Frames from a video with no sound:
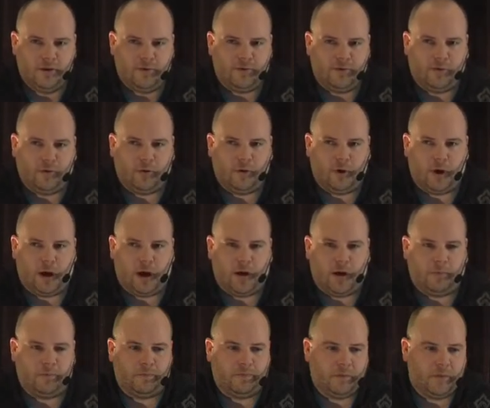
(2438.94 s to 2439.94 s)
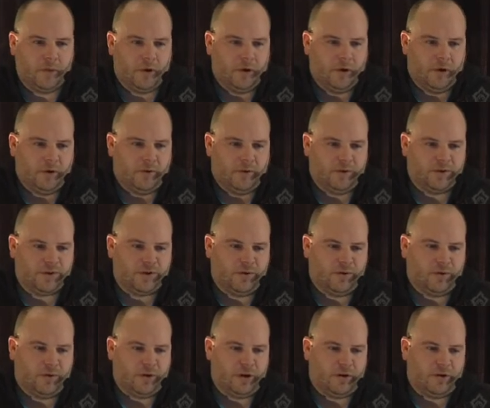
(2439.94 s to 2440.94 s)
for those
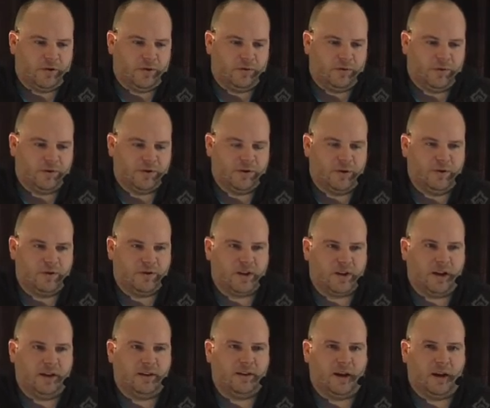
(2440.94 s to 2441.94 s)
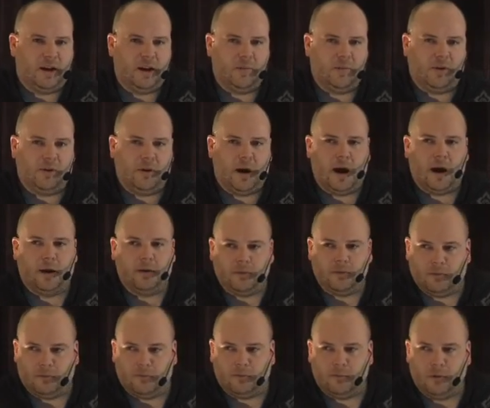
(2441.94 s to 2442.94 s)
who use Titanium a lot
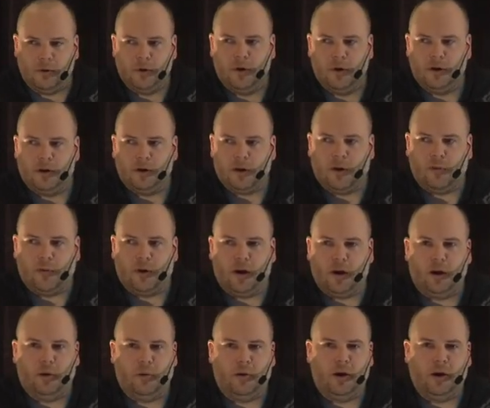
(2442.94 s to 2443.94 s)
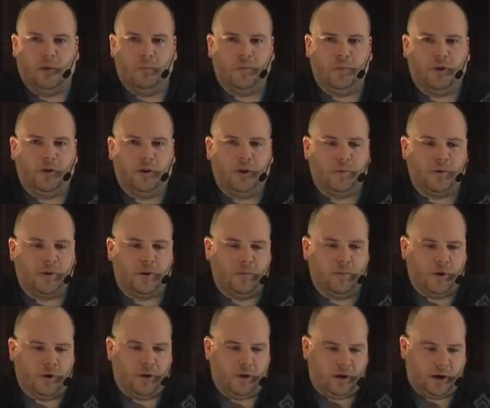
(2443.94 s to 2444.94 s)
and kind of help build up a
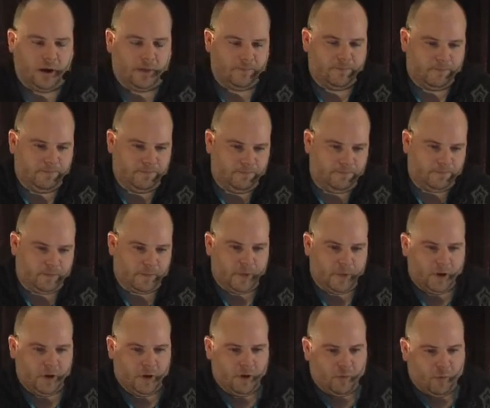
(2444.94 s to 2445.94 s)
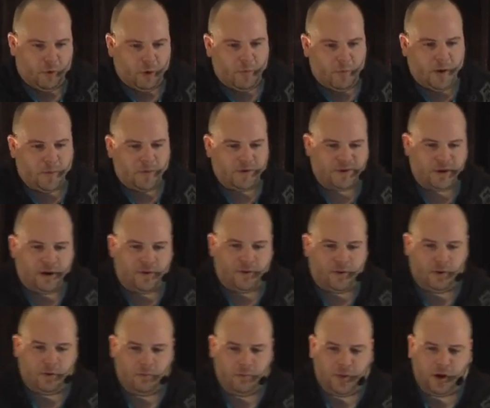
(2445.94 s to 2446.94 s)
community. We're members of
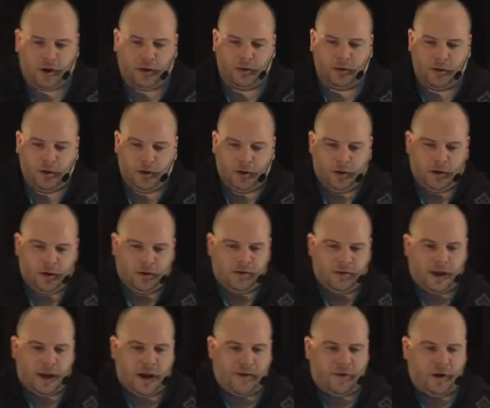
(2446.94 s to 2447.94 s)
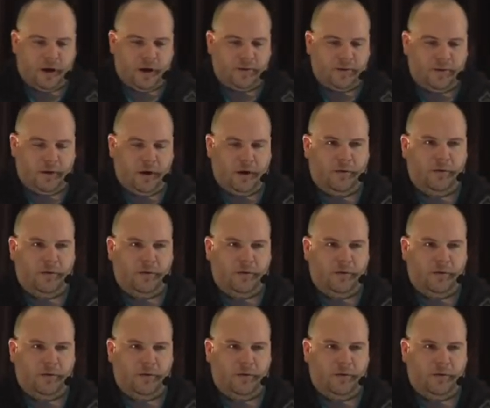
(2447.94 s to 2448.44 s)
it, but they have a